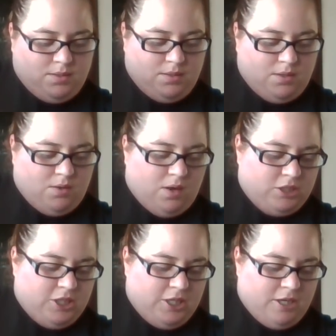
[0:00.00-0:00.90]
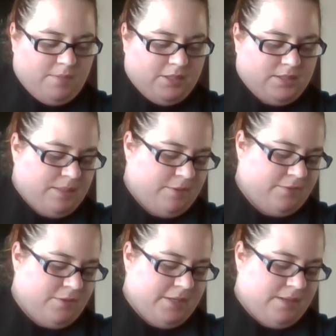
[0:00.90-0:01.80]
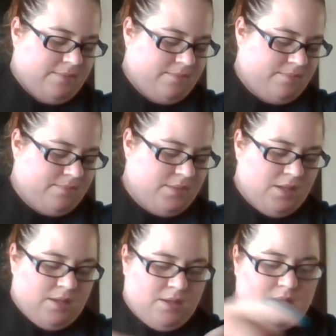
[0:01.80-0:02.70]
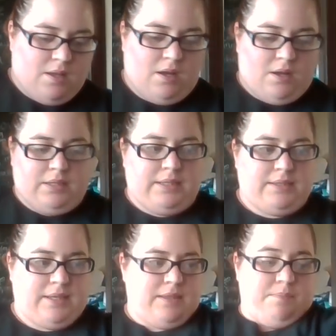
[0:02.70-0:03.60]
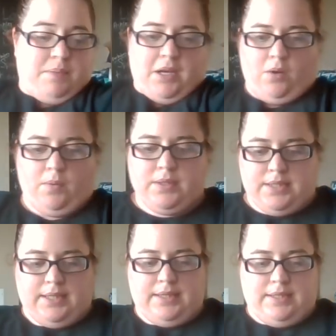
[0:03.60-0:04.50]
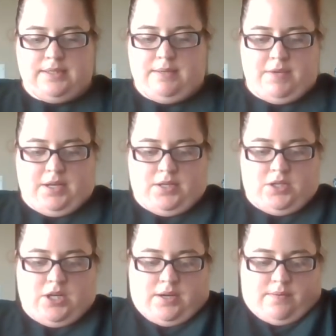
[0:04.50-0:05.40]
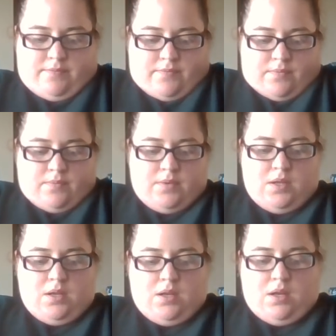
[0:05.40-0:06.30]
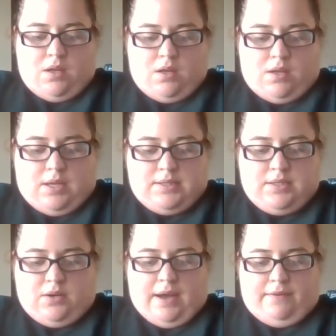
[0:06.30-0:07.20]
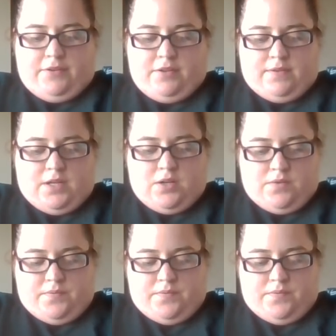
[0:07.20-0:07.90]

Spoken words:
So I'll check them on some of them, and on these like the bigger ones like this, I'm not going to check them until after the video.